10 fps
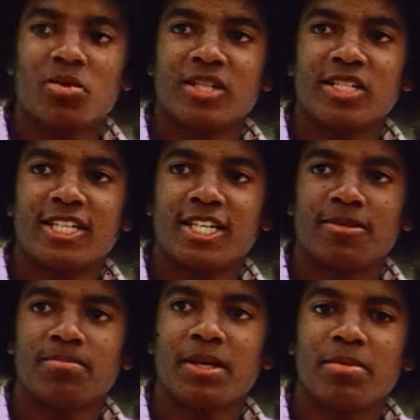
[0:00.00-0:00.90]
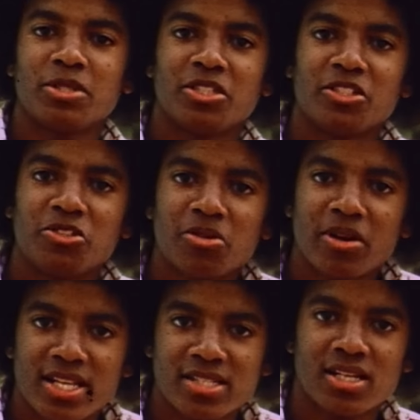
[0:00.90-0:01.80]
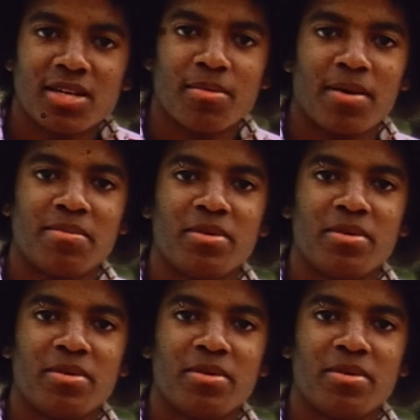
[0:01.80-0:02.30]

Michael never hid his entrenched faith.